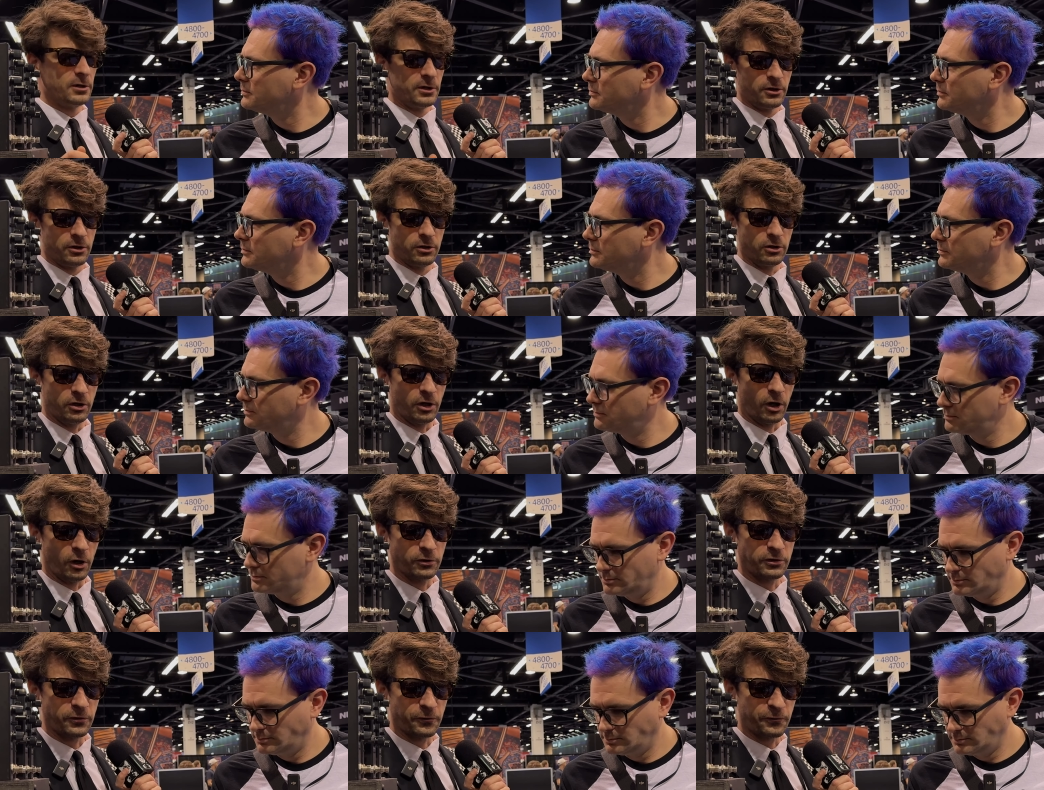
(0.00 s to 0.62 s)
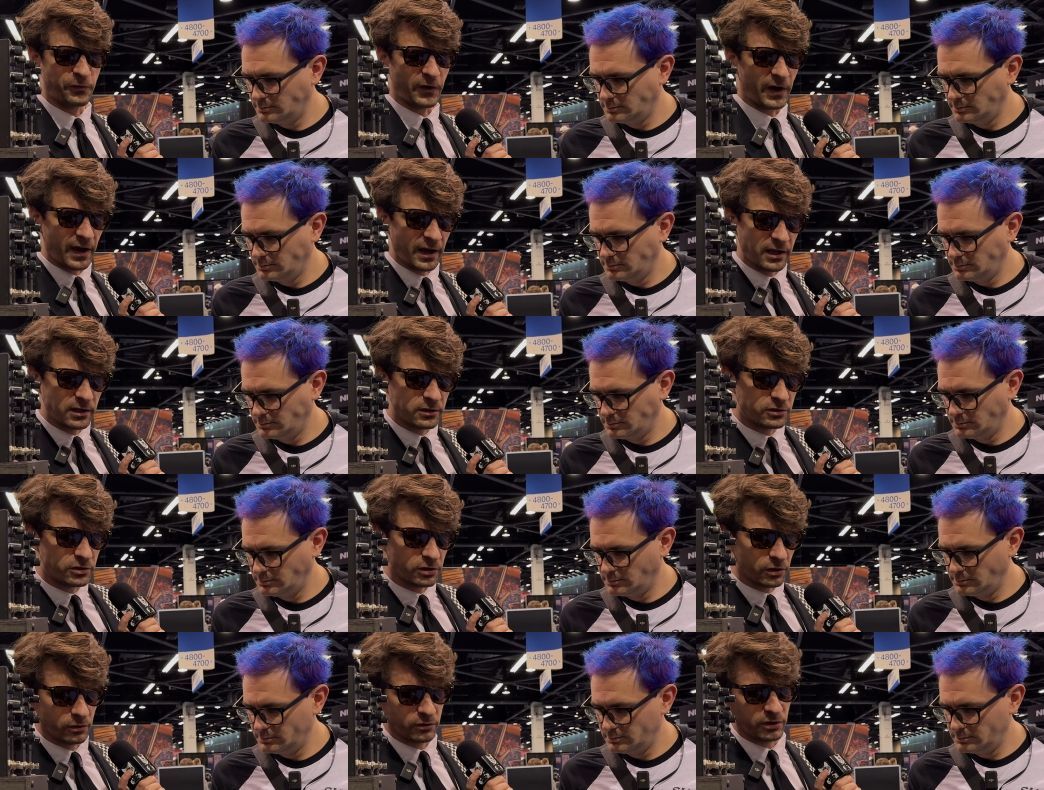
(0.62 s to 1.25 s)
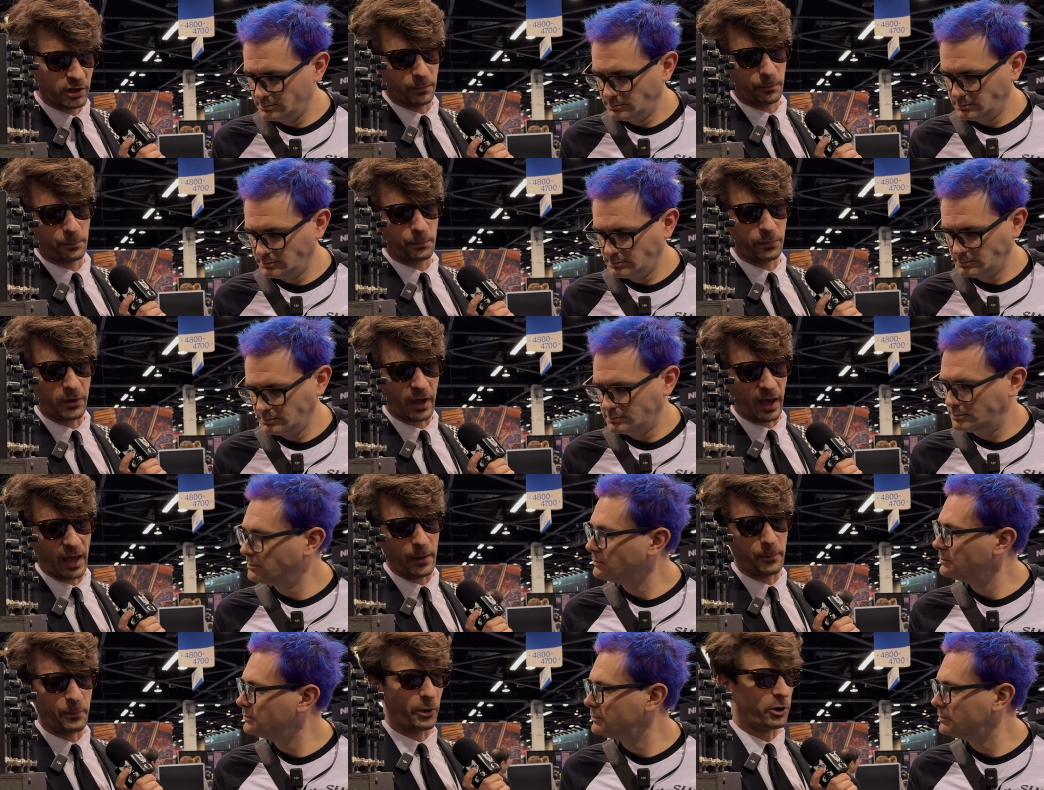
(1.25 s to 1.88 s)
Speaker 1: you know to fine tune
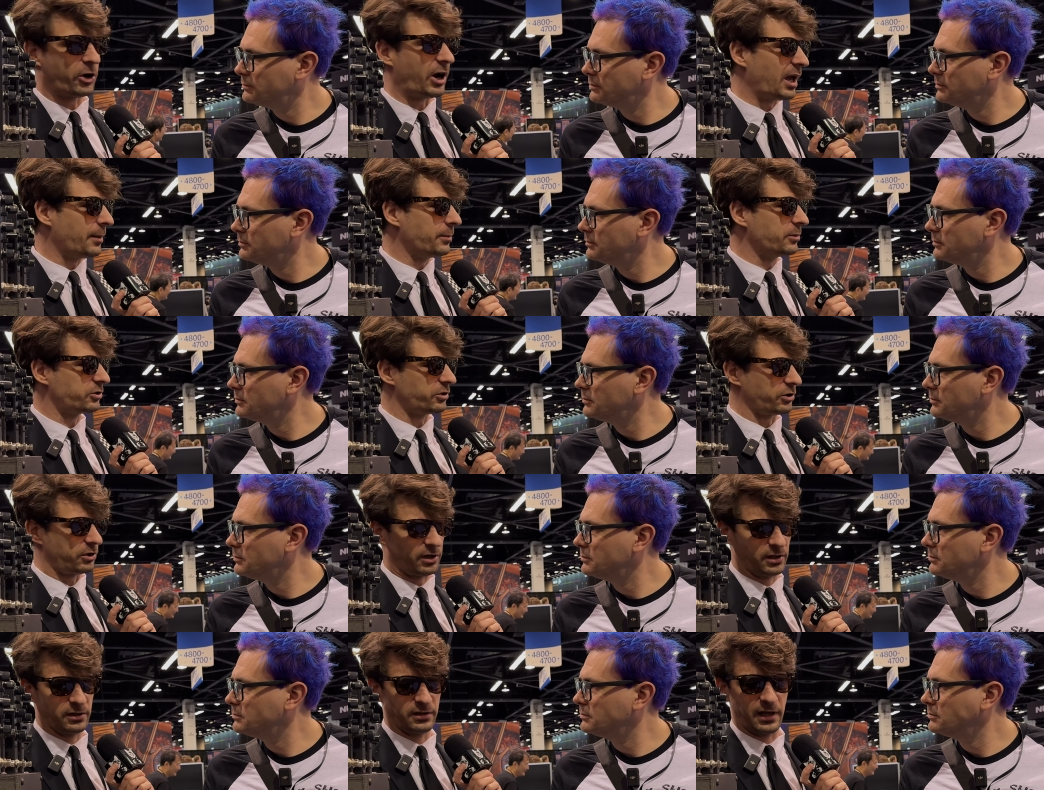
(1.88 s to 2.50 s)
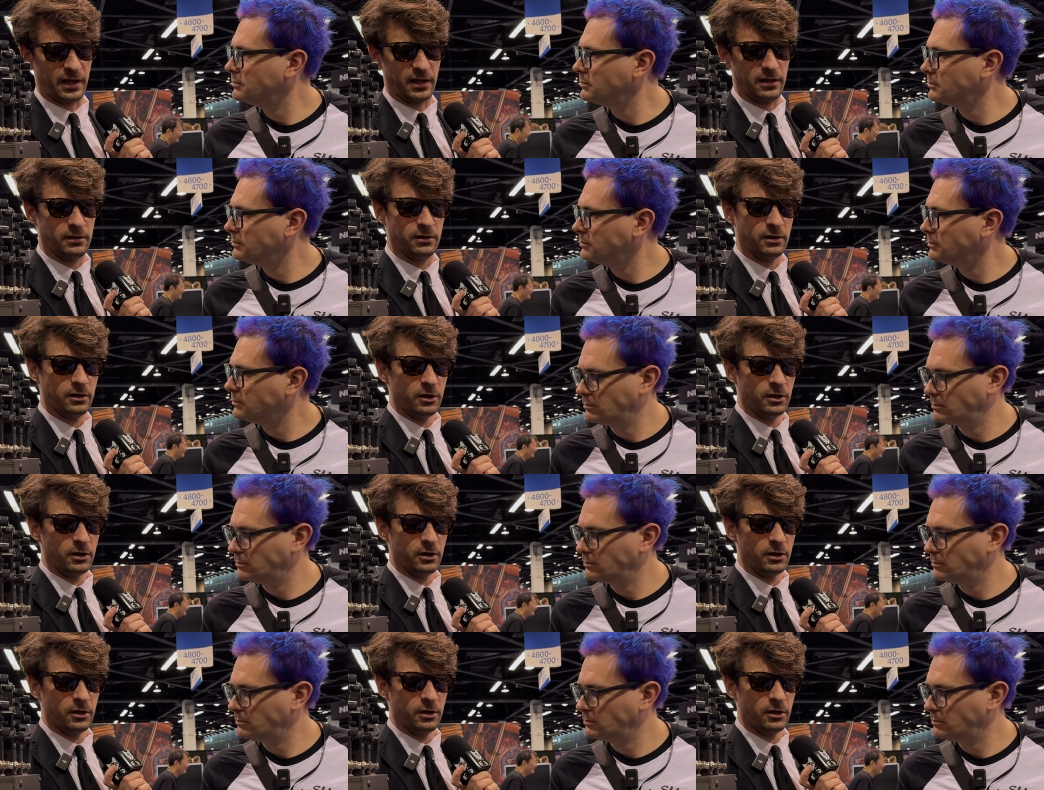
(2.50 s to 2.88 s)
a parameter and then